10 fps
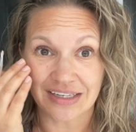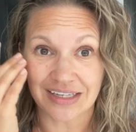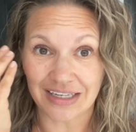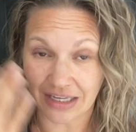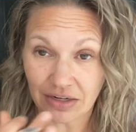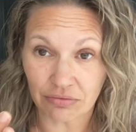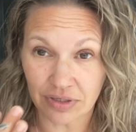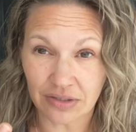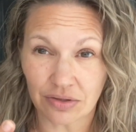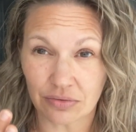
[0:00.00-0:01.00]
getting rid
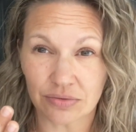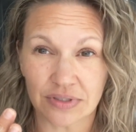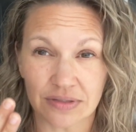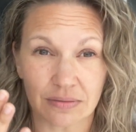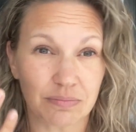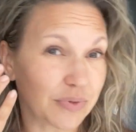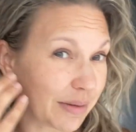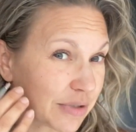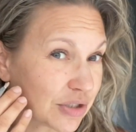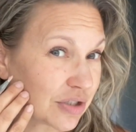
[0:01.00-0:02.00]
of those
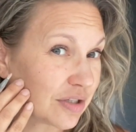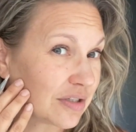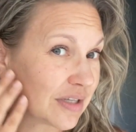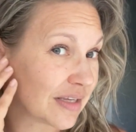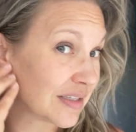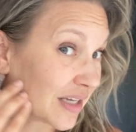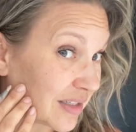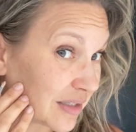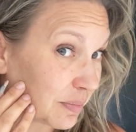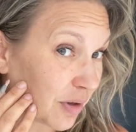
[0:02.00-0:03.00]
blemishes,
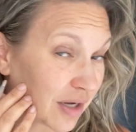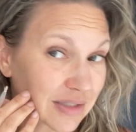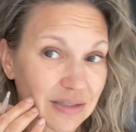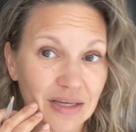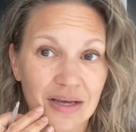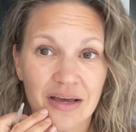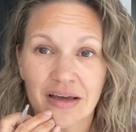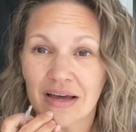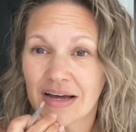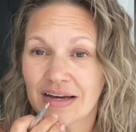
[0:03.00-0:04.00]
sunspots,
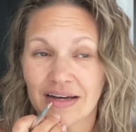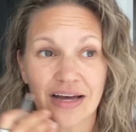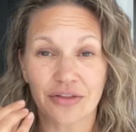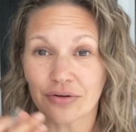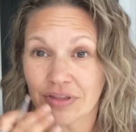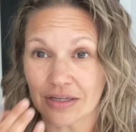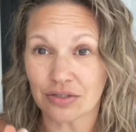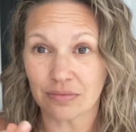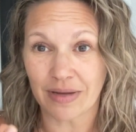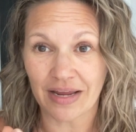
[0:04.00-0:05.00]
other things
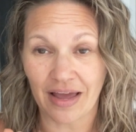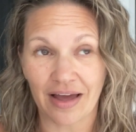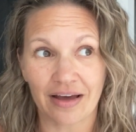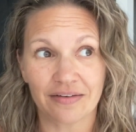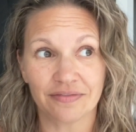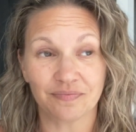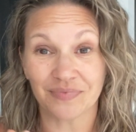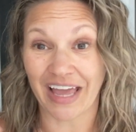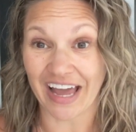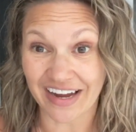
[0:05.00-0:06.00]
you may have,
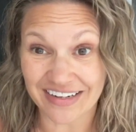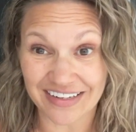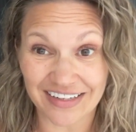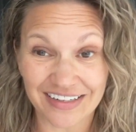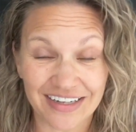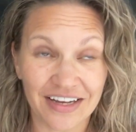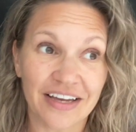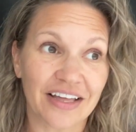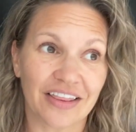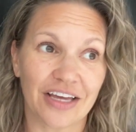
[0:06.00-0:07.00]
acne,
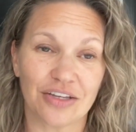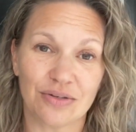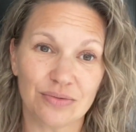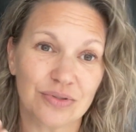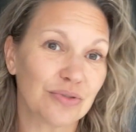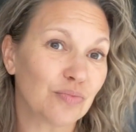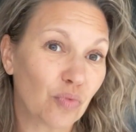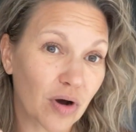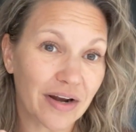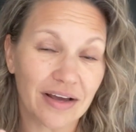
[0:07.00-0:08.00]
that you
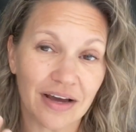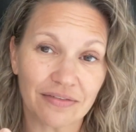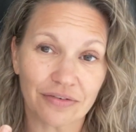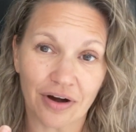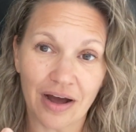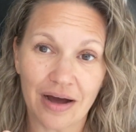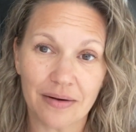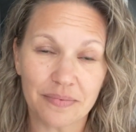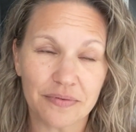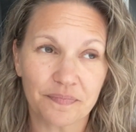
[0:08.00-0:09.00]
want to cover up.